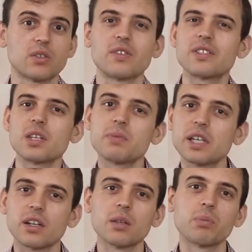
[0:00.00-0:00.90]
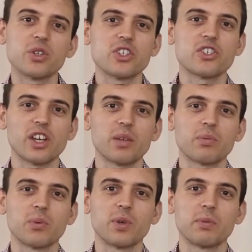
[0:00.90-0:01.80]
So the typical body
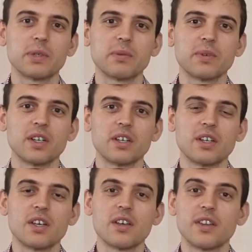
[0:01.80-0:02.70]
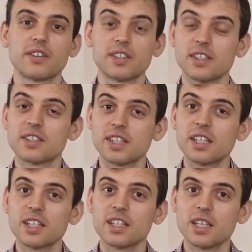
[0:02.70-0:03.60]
shape will be
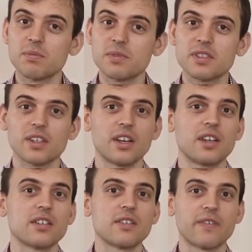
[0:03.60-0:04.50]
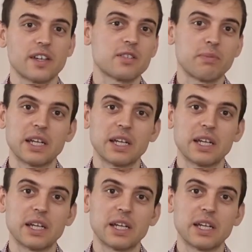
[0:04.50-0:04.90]
skinny limbs and fat